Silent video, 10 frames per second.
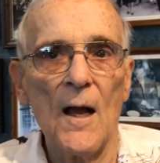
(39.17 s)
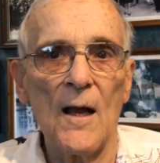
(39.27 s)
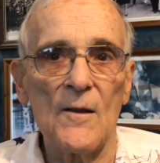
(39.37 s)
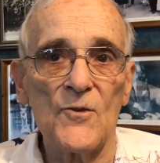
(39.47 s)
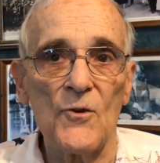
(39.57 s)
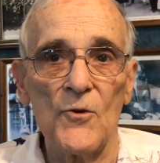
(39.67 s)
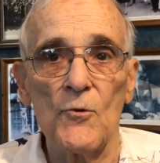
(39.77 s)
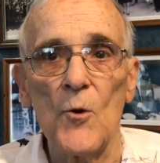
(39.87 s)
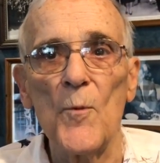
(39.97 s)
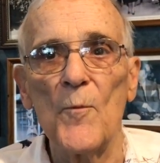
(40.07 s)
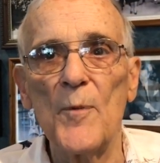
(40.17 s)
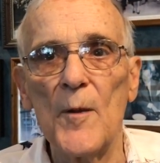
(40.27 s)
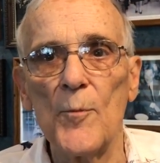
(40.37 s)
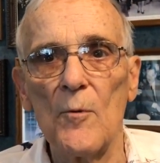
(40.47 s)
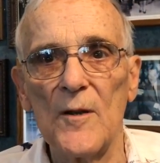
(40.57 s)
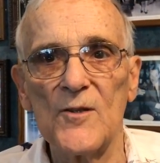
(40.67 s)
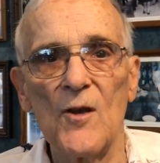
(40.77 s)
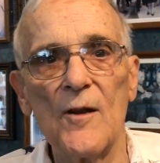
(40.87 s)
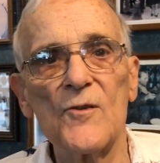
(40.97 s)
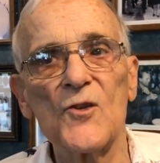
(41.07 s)
a certain group of people as
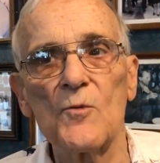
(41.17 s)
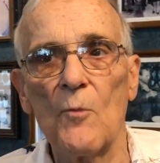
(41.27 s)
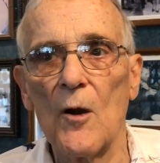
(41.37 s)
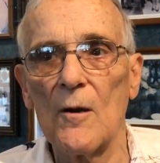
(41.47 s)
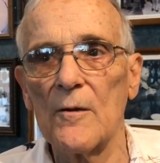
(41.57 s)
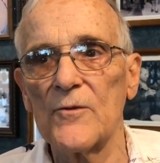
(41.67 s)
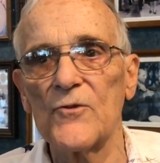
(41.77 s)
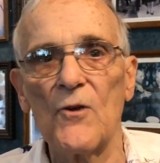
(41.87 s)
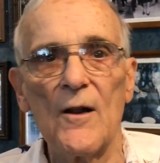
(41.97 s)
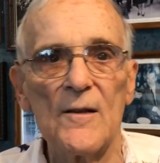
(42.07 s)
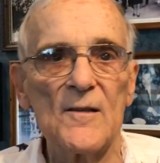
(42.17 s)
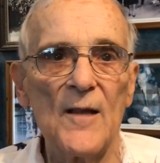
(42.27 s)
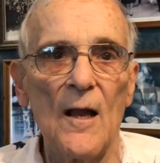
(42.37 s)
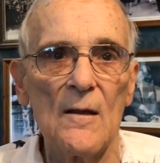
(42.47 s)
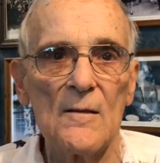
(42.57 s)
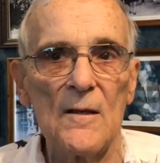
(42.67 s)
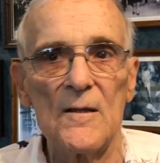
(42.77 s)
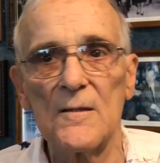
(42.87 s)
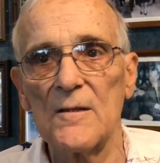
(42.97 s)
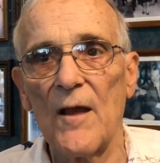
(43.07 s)
not as smart, as not as talented
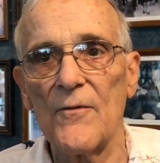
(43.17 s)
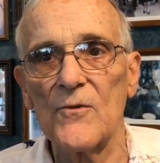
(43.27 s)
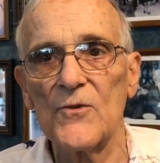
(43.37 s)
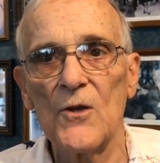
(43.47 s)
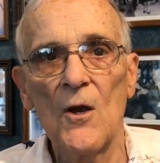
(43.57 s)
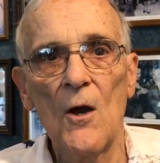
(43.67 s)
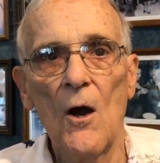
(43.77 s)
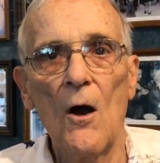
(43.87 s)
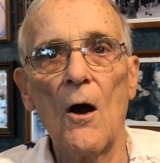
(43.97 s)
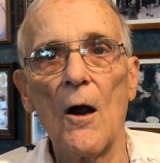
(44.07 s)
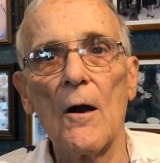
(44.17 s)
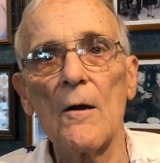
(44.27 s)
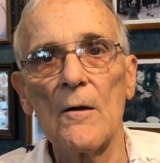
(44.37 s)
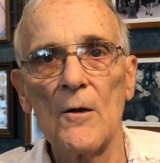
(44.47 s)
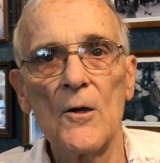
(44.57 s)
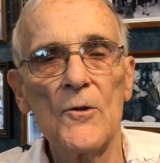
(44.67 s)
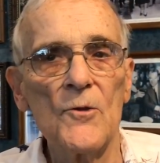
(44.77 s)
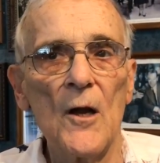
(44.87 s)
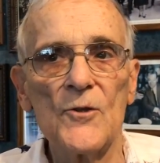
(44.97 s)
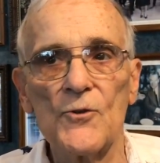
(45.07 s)
as others are
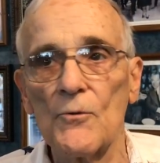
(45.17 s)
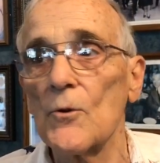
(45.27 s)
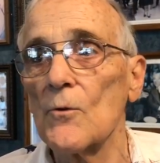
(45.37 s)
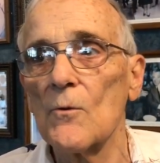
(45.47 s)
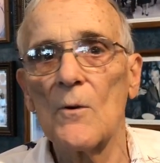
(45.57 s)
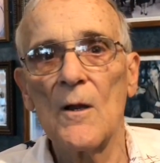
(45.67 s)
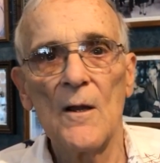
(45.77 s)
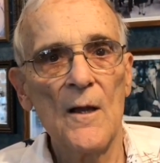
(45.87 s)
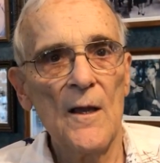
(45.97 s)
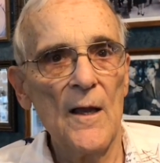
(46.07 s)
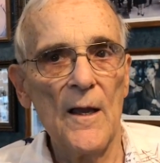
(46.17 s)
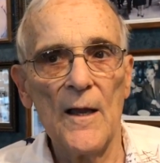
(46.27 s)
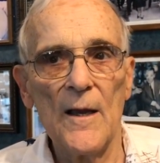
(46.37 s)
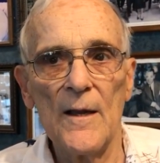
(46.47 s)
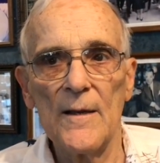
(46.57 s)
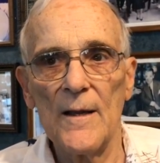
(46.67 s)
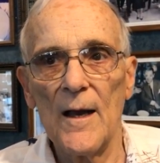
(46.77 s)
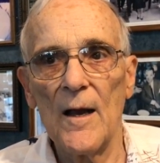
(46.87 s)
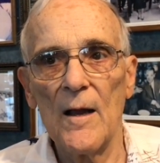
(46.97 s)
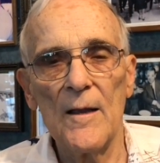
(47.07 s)
not true. And
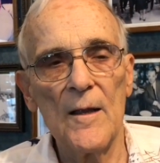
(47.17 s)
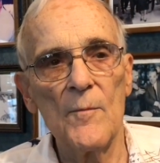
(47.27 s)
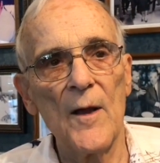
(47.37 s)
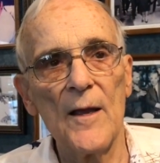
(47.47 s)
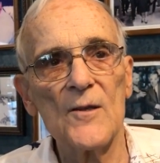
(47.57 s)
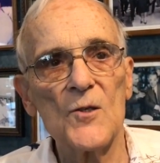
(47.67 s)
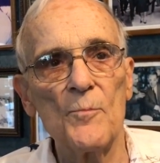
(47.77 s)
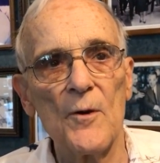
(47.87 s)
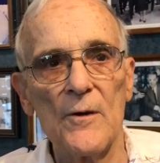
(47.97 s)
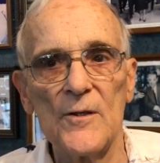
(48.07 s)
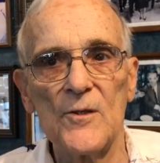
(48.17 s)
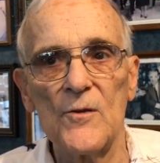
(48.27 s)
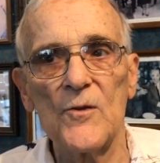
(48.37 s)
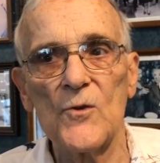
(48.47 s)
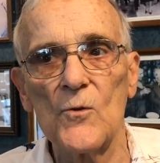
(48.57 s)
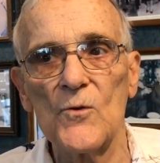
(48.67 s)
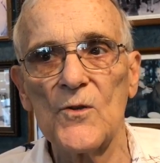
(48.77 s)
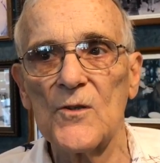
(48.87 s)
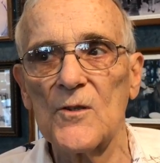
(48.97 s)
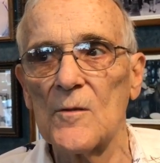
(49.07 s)
in my experience in the school
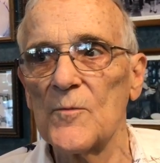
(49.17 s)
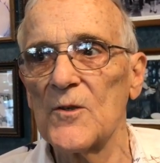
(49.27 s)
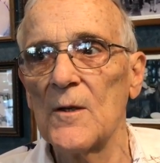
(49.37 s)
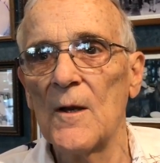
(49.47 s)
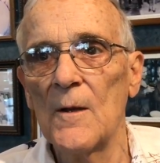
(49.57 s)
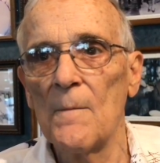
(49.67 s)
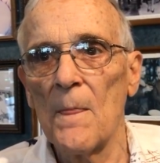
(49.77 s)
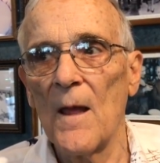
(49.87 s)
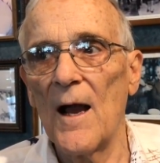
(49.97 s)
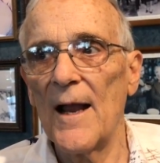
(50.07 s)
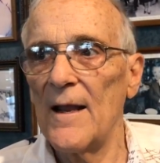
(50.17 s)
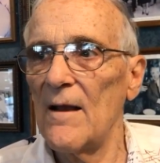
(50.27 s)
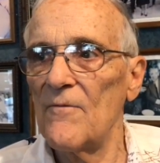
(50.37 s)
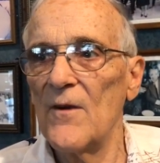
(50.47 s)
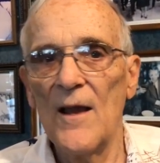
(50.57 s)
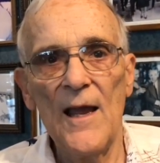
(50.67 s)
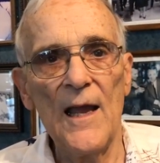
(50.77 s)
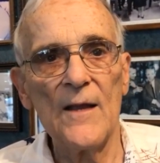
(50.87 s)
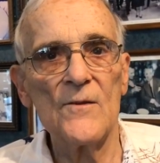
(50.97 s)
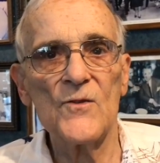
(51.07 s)
systems, I have
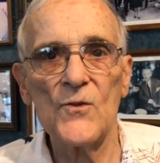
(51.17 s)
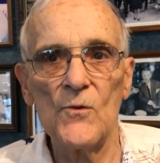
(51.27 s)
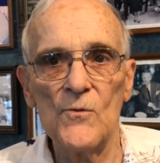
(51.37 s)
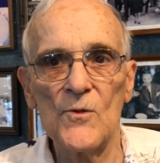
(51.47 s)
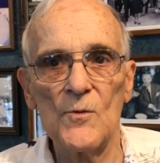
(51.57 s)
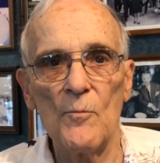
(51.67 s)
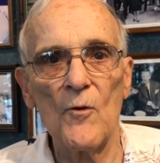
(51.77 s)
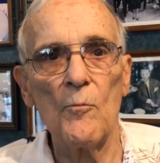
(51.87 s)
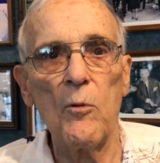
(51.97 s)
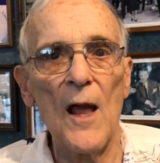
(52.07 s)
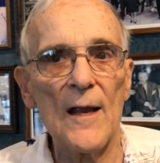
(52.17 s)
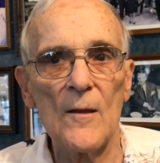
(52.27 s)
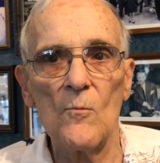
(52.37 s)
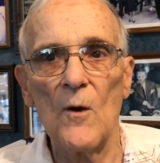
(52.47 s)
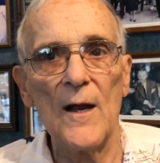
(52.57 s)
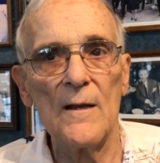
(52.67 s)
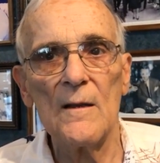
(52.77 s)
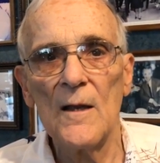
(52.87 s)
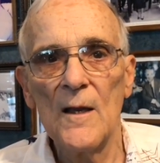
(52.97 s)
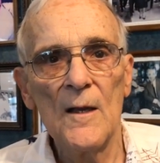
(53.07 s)
had students, both black and white,
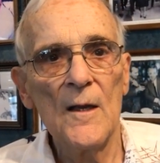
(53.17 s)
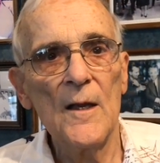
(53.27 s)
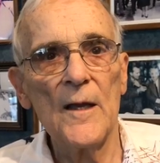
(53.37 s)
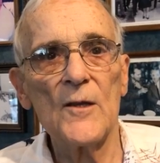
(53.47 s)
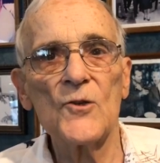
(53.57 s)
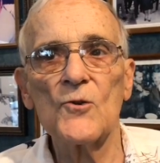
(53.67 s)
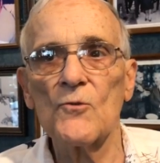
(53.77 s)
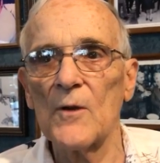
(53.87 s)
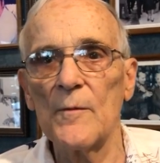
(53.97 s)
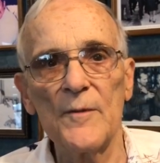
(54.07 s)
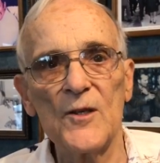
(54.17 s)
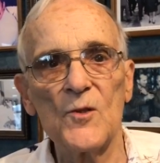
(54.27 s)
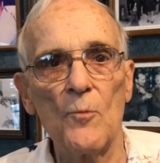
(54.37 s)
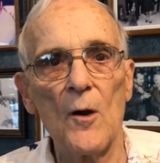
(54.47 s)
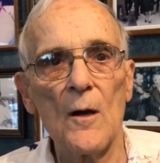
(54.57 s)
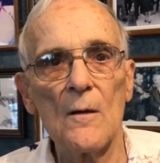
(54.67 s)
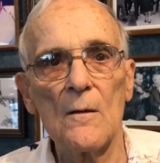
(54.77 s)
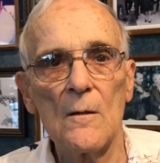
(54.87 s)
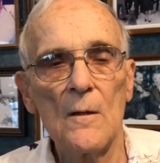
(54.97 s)
extremely smart,